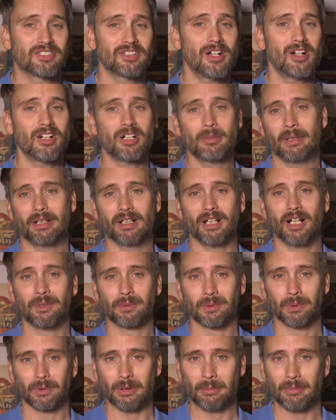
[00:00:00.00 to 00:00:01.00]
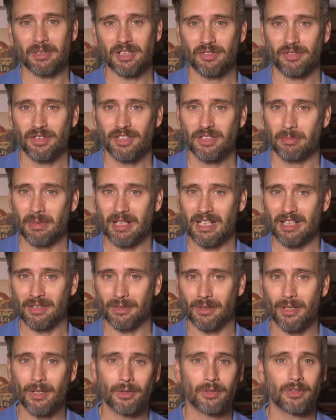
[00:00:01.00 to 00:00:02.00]
song about unruly misfits making
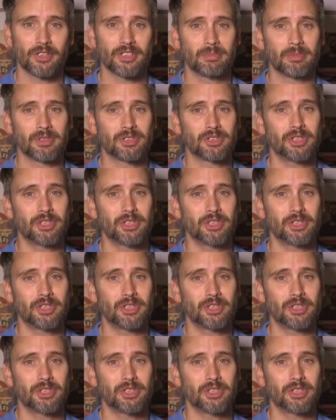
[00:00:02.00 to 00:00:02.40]
their own Christmas